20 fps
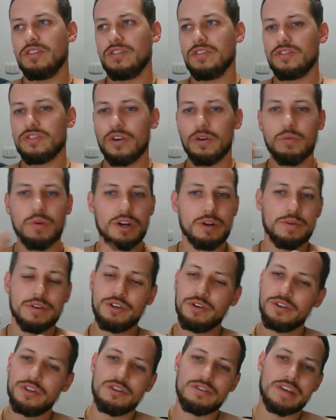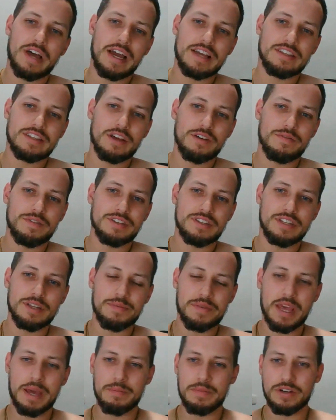So what do we do with those high
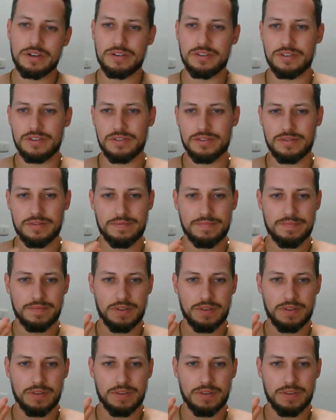self-esteem chemicals?